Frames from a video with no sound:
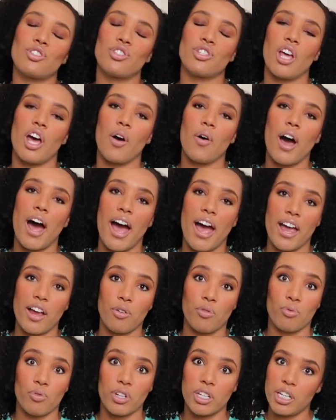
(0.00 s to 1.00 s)
So
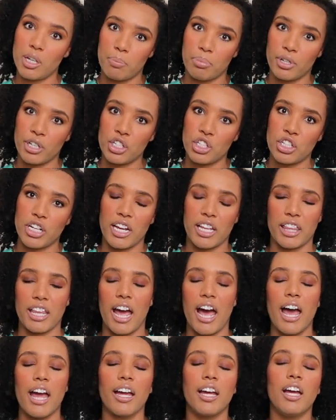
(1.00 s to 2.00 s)
I really appreciate
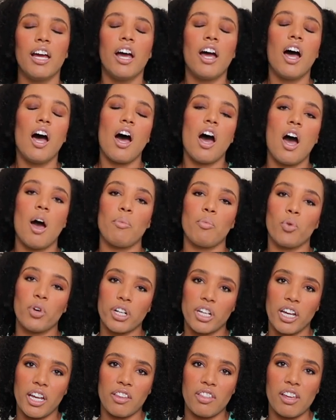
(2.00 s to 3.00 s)
that. Um,
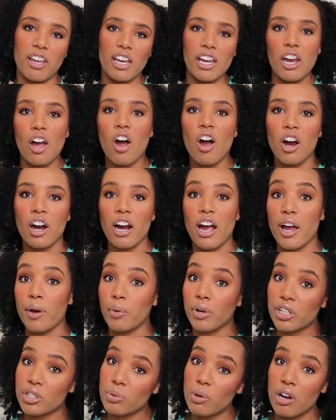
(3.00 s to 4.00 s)
working in the E R, I
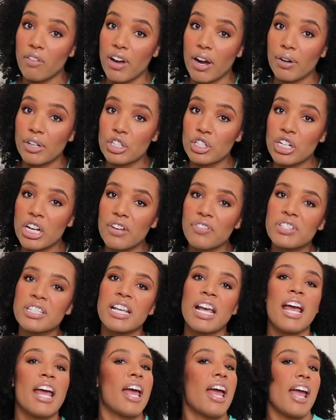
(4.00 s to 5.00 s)
work twelve hour
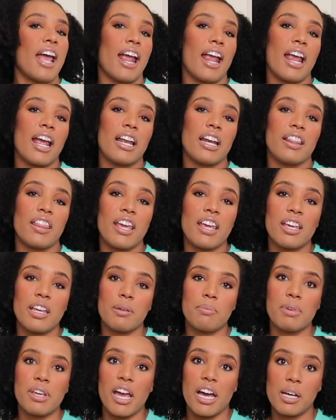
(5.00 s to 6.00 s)
shifts, and they
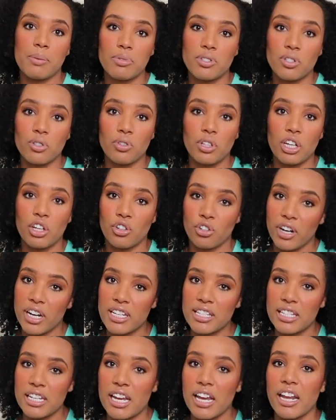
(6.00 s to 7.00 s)
can be absolutely
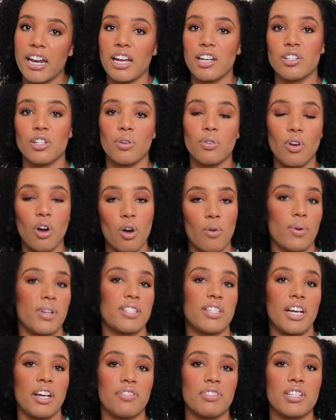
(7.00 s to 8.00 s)
crazy, and I don't
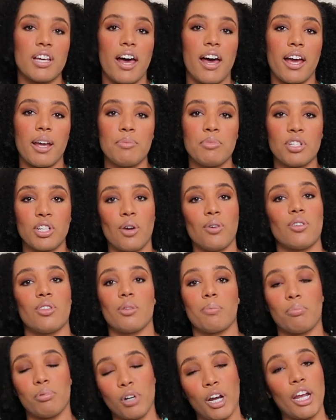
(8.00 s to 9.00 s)
always have time to go to
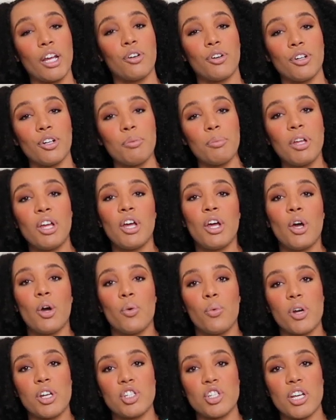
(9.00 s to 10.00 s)
the break room,
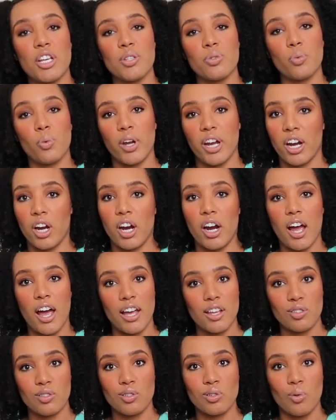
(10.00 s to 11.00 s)
which is where
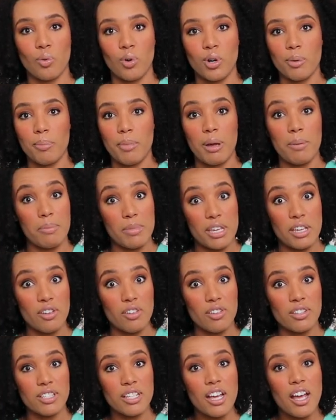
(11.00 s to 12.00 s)
I store my
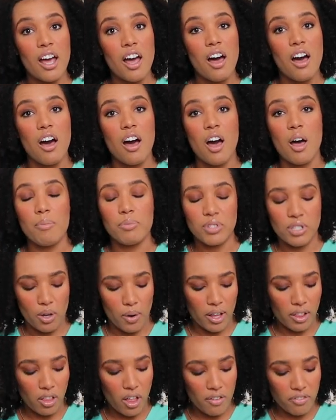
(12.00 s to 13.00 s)
meals. Um, so
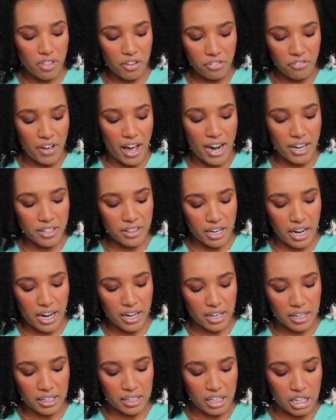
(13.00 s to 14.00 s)
I love the fact that I
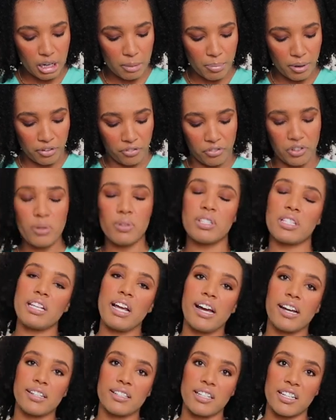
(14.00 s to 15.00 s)
can keep a few
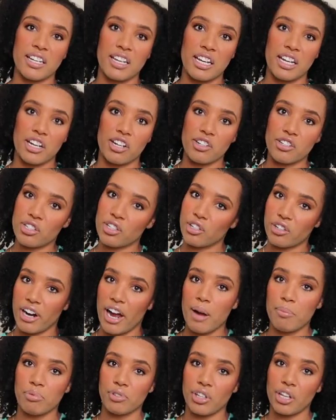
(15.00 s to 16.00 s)
snacks in here to
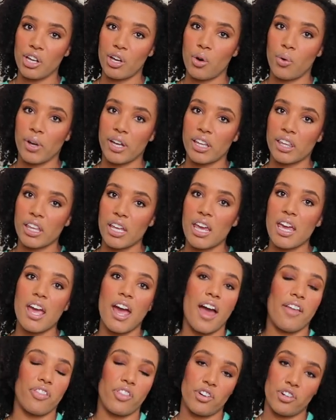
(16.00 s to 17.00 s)
grab really quickly
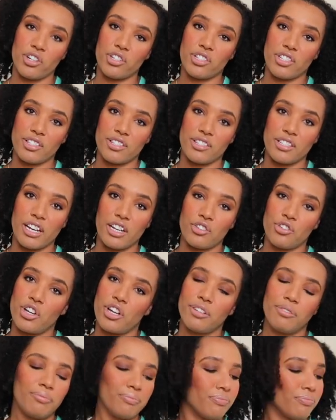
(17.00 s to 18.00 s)
at the nurse's
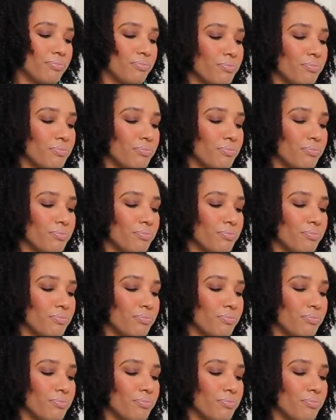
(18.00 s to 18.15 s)
station.